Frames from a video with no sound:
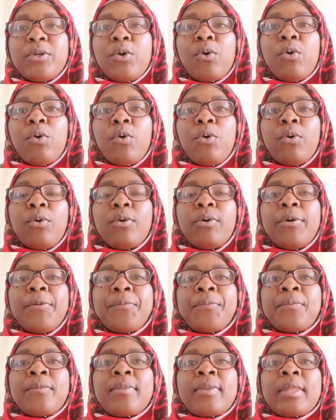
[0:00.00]
or,
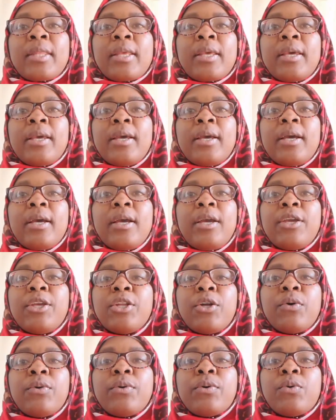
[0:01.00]
you
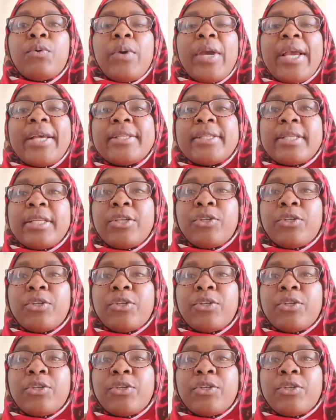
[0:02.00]
know, who has